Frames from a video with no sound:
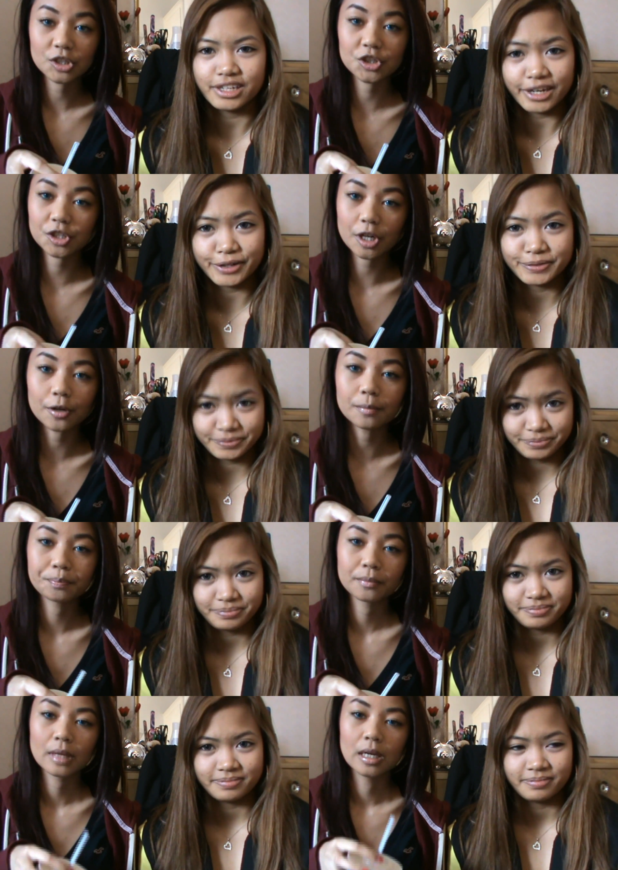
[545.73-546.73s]
Speaker 1: Did you know,
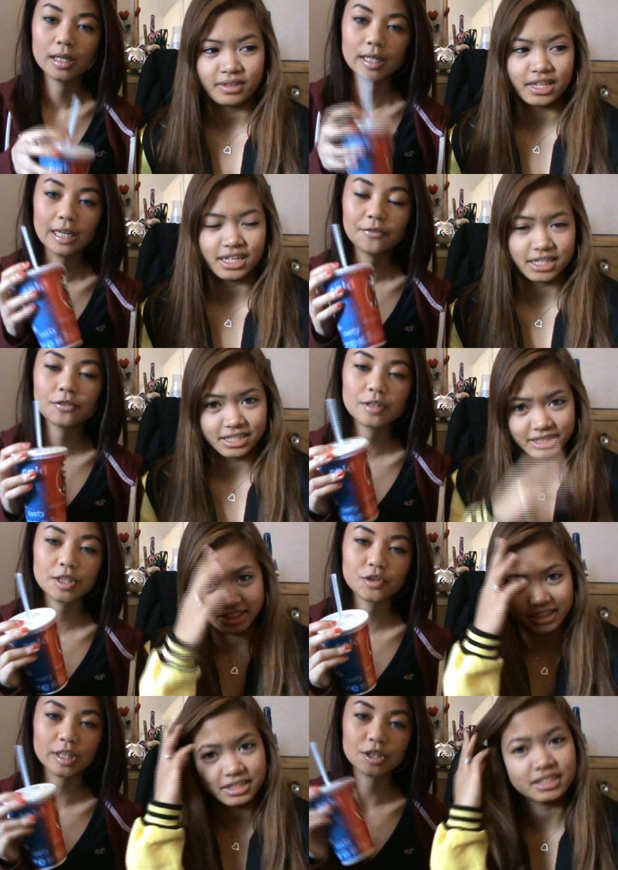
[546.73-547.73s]
if a
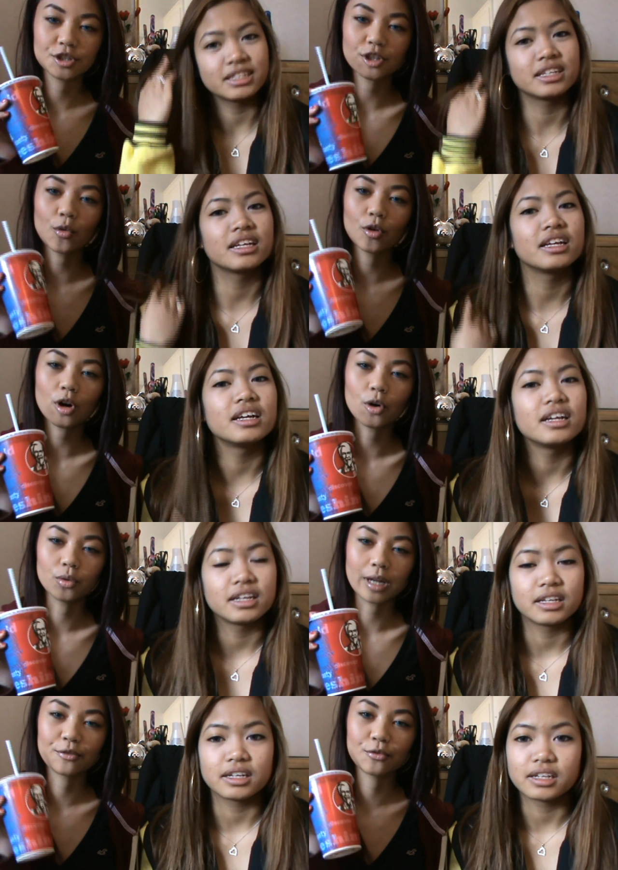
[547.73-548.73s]
fizzy drink is so
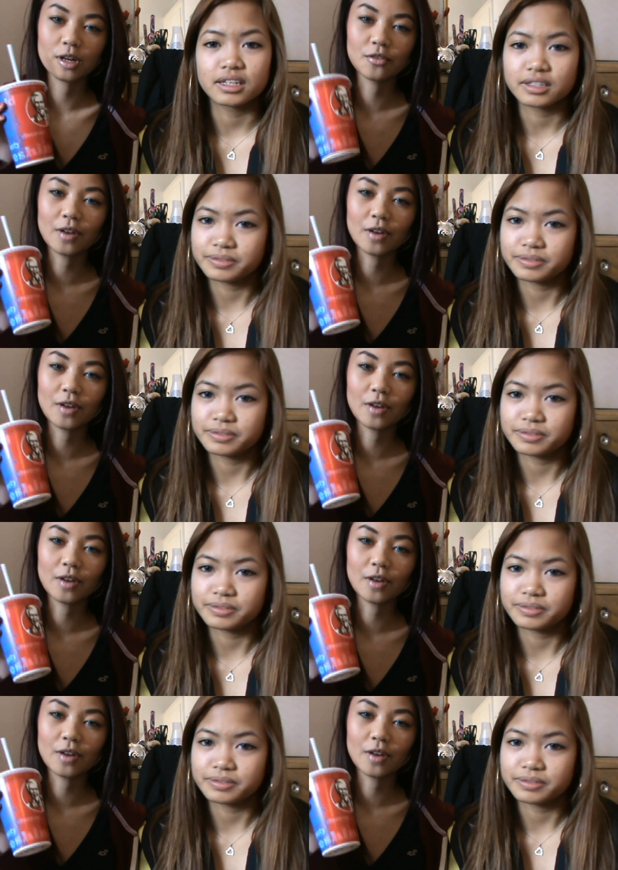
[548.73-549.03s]
cold, like full